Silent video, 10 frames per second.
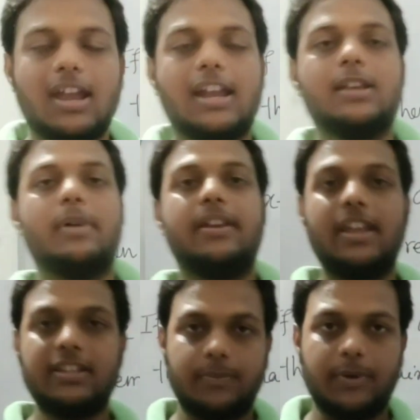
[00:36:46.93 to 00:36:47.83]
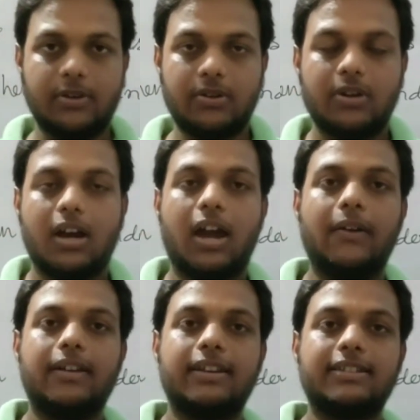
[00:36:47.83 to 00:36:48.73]
and in my next video I
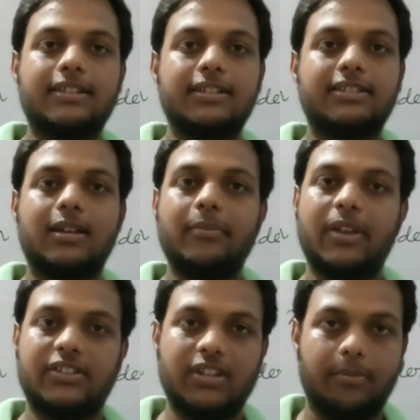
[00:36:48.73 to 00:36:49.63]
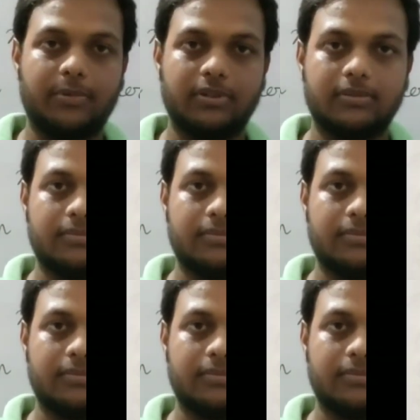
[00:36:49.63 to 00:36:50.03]
will discuss some example.